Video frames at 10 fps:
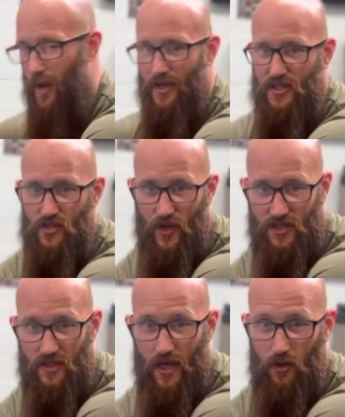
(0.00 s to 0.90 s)
actually stretching
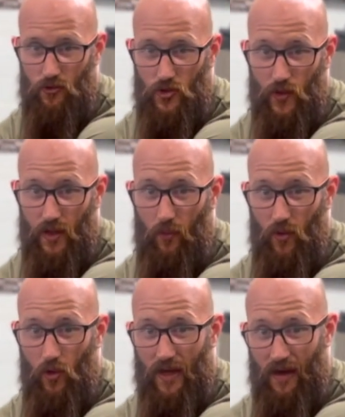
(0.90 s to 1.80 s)
the ankle joint, and we
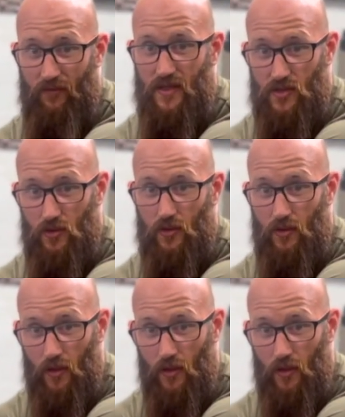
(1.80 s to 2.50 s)
want to have this good